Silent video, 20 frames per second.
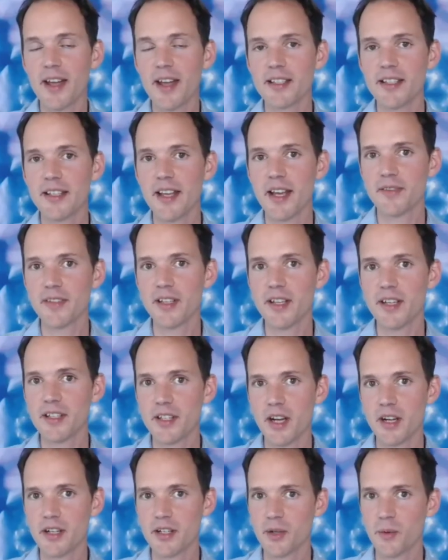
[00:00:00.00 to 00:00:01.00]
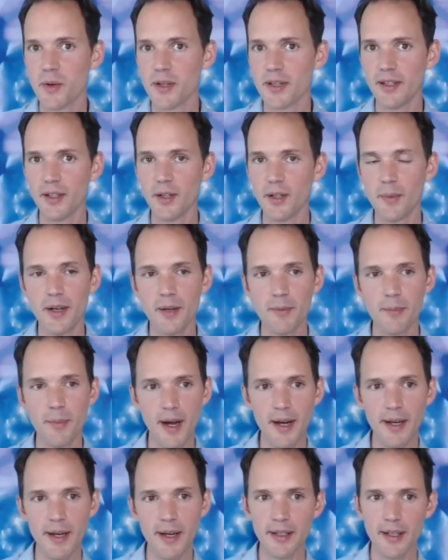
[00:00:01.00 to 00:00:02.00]
EFT session with a little bit of
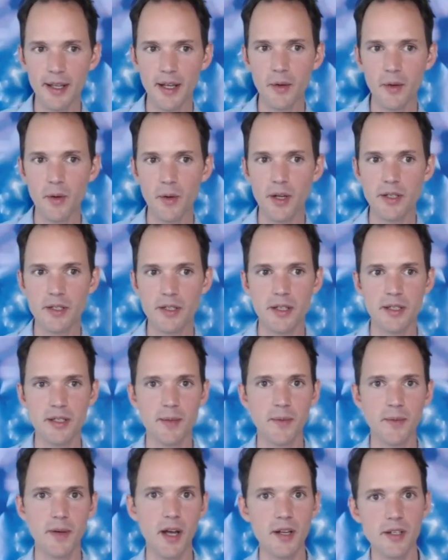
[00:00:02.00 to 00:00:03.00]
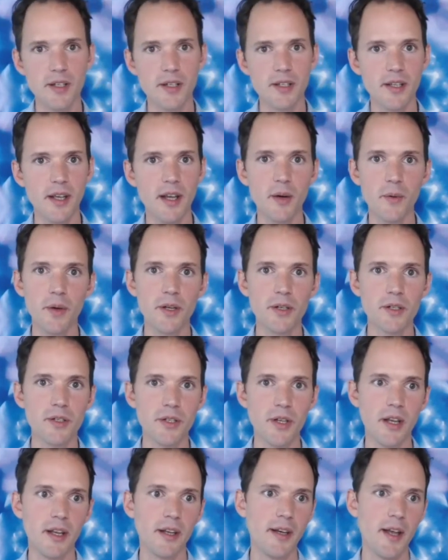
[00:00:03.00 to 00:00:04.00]
body language and some conscious language,
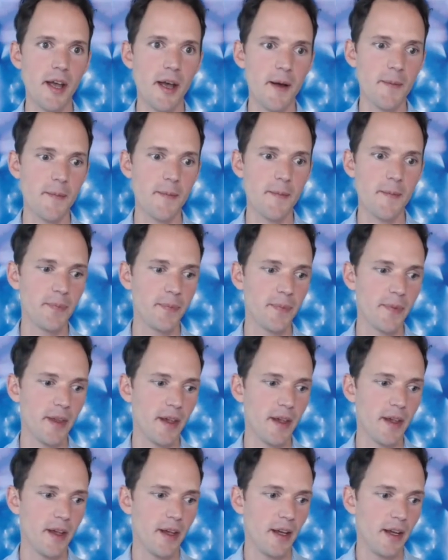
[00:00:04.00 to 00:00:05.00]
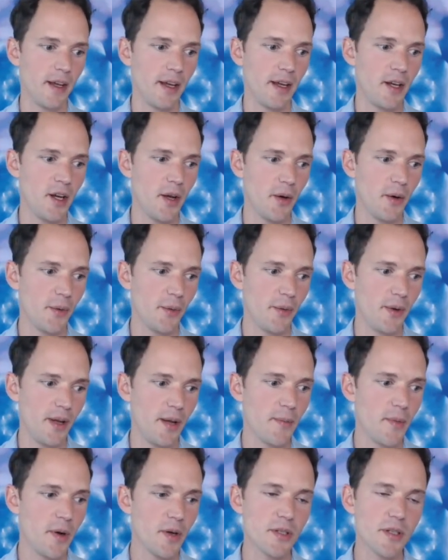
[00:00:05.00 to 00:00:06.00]
and um, you know,
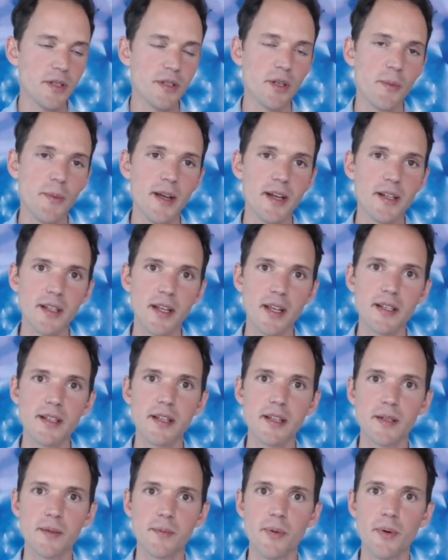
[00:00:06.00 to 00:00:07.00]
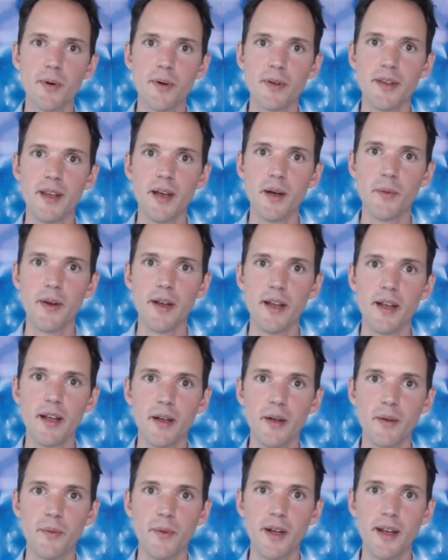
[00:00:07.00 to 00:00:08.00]
emotions don't make sense. It's important that we
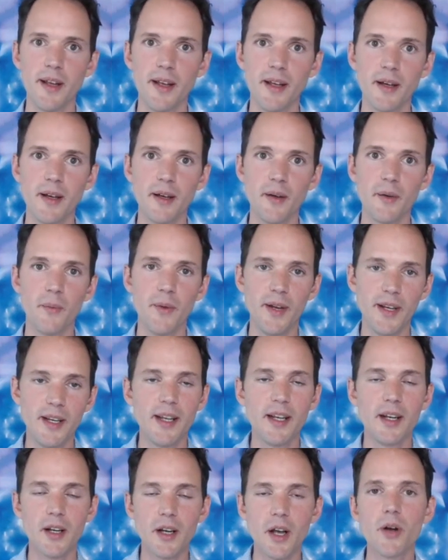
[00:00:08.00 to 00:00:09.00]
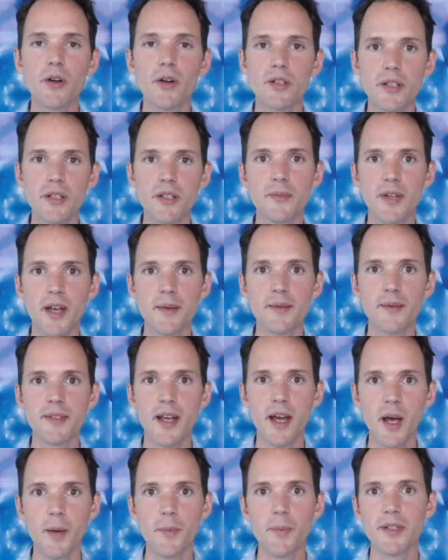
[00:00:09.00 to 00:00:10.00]
we we need a coach sometimes to
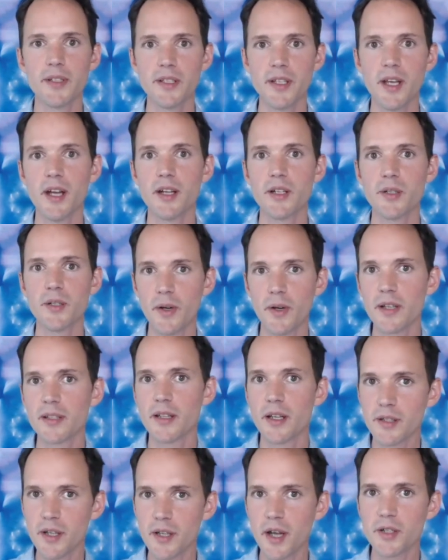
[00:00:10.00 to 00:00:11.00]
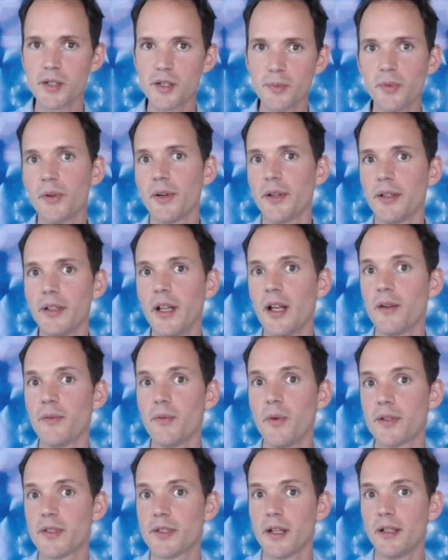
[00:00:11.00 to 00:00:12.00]
help us touch what is untouchable and love
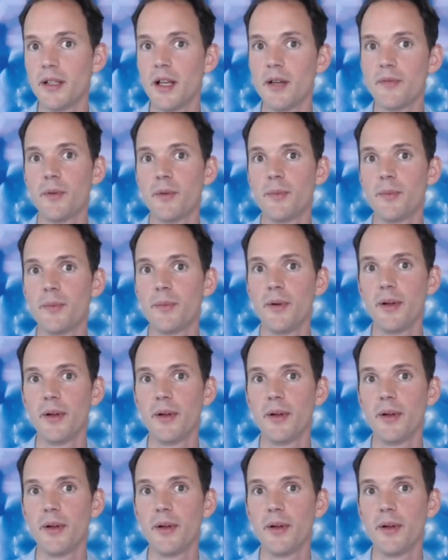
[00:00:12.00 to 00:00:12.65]
what's unlovable.